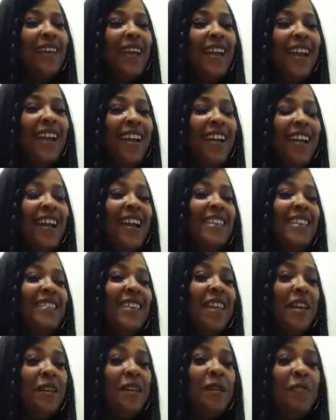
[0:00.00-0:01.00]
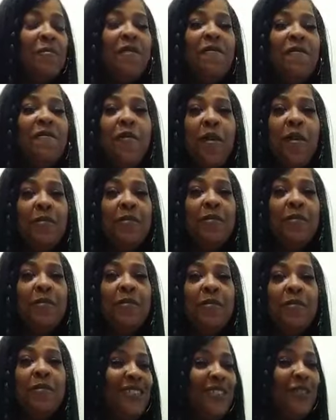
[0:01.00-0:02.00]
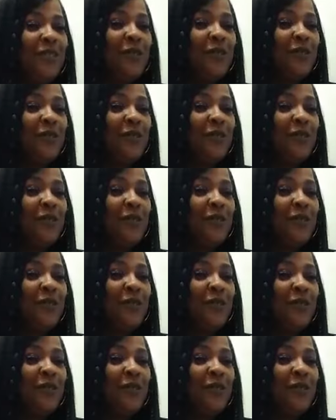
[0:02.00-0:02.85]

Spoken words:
All right. Let me formally introduce myself.